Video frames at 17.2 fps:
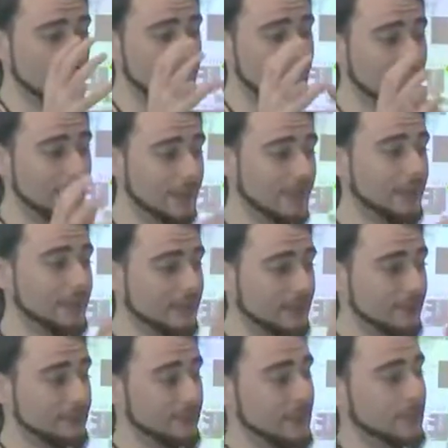making it
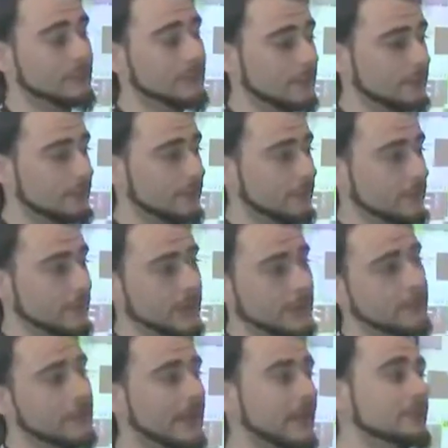available for
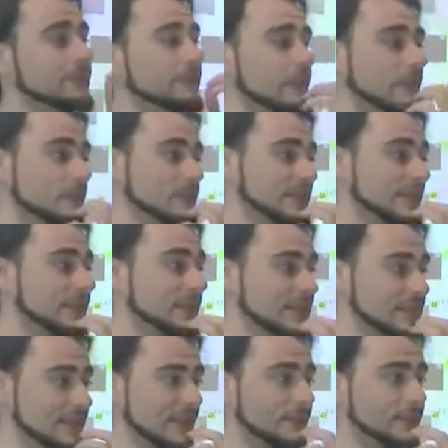many platforms at
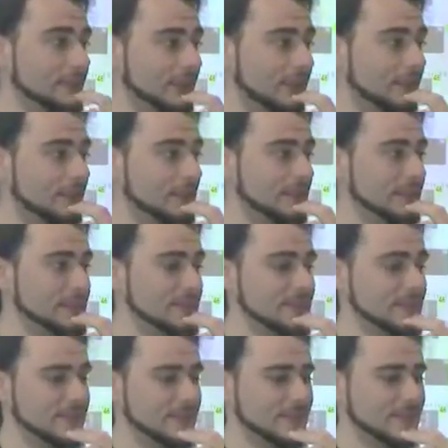the same time.
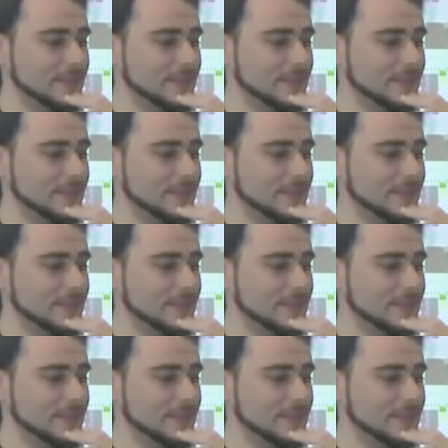It's